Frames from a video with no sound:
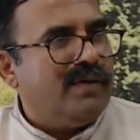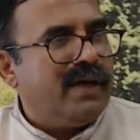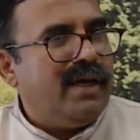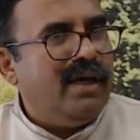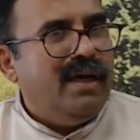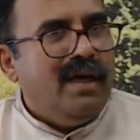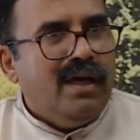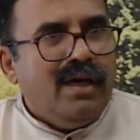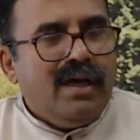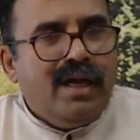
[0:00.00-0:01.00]
Okay.
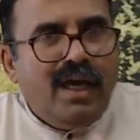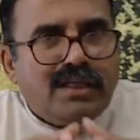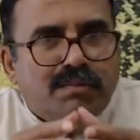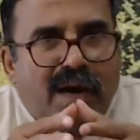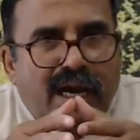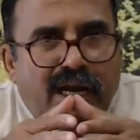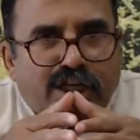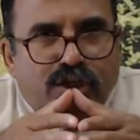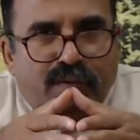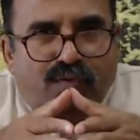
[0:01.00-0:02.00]
His mind
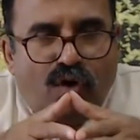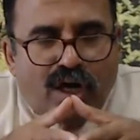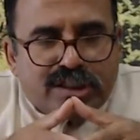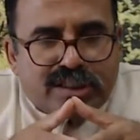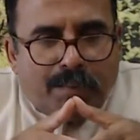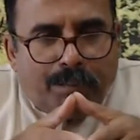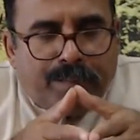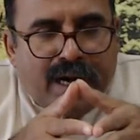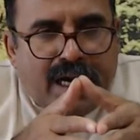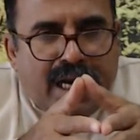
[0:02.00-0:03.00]
has to be focused
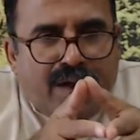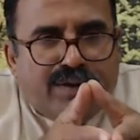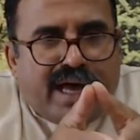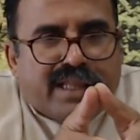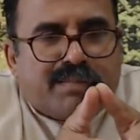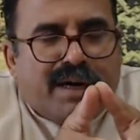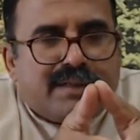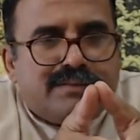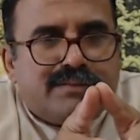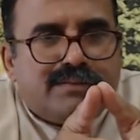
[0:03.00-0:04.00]
completely on the
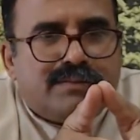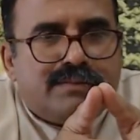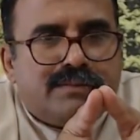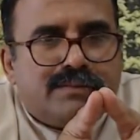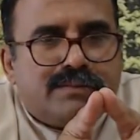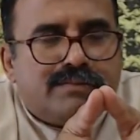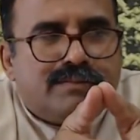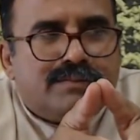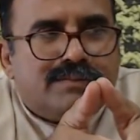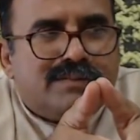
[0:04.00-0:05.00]
Atma,
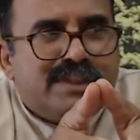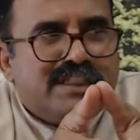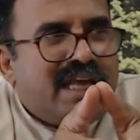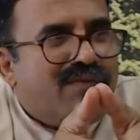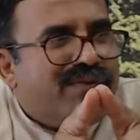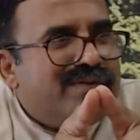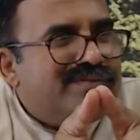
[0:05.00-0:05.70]
the self.